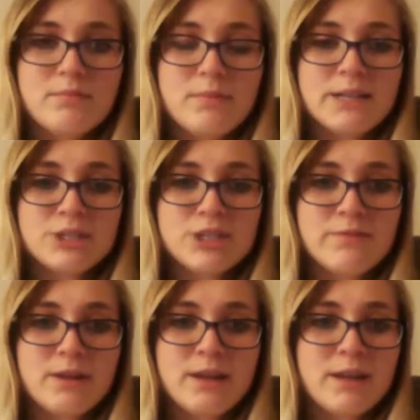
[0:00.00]
I
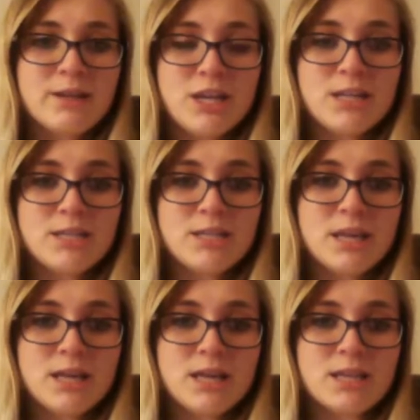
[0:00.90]
shaded to
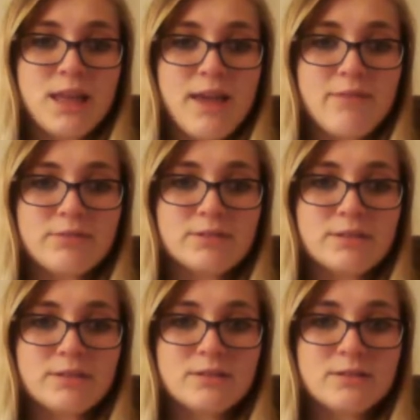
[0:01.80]
the left
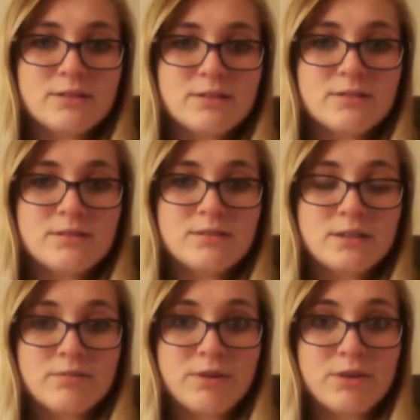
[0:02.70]
of
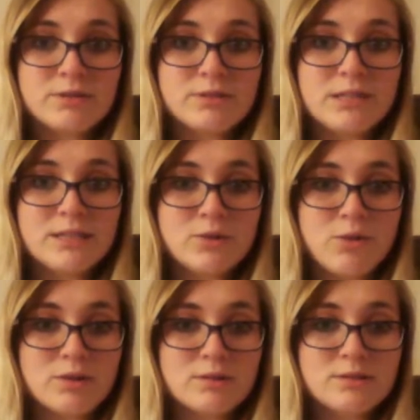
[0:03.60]
those
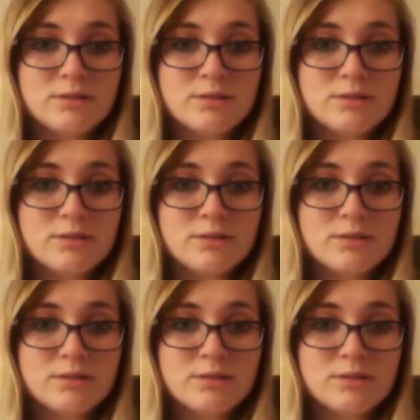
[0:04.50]
z-scores,